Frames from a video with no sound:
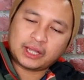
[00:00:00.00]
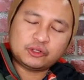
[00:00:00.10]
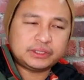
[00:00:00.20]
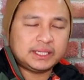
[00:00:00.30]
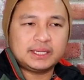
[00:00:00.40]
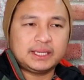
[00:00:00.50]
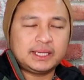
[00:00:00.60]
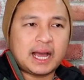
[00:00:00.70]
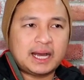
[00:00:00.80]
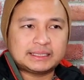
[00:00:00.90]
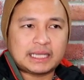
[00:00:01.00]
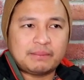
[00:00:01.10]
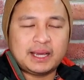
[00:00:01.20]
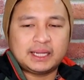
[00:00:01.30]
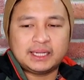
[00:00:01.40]
Adulting, ika nga
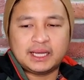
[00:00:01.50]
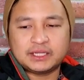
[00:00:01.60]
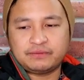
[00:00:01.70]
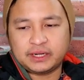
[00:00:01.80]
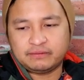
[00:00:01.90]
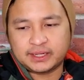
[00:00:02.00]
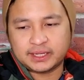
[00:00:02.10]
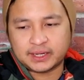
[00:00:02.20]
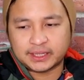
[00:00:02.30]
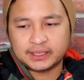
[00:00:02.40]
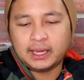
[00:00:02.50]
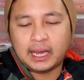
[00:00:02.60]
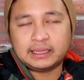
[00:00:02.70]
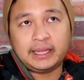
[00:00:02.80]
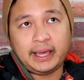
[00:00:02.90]
sabi nga nila, it's very, very hard.
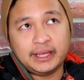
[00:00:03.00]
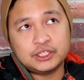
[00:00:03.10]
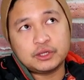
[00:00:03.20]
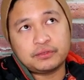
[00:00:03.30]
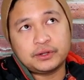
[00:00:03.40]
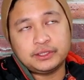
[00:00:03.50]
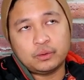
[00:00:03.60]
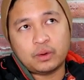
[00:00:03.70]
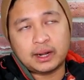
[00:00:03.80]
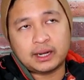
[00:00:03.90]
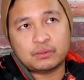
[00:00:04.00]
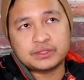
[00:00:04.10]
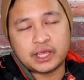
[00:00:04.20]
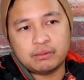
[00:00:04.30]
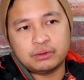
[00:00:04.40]
At the age of 31, I
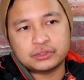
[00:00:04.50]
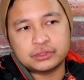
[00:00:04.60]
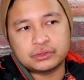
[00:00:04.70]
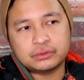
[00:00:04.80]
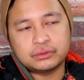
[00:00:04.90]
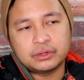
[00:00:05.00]
was able to